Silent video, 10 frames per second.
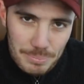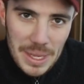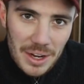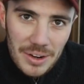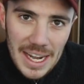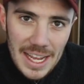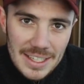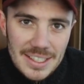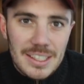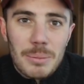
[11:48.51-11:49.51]
Bigger it
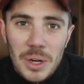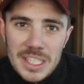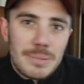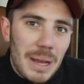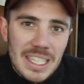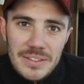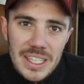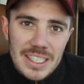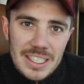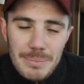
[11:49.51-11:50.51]
is, the more expensive it
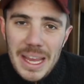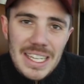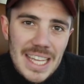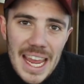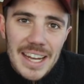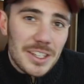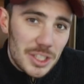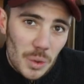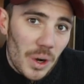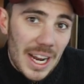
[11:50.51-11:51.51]
is to maintain and
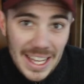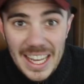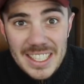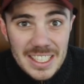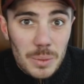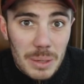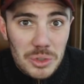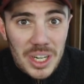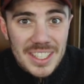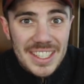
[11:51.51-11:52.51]
store, I guess, is what I'm
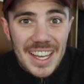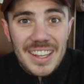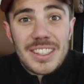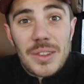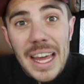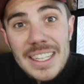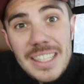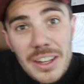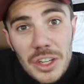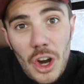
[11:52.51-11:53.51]
trying to say. So that is another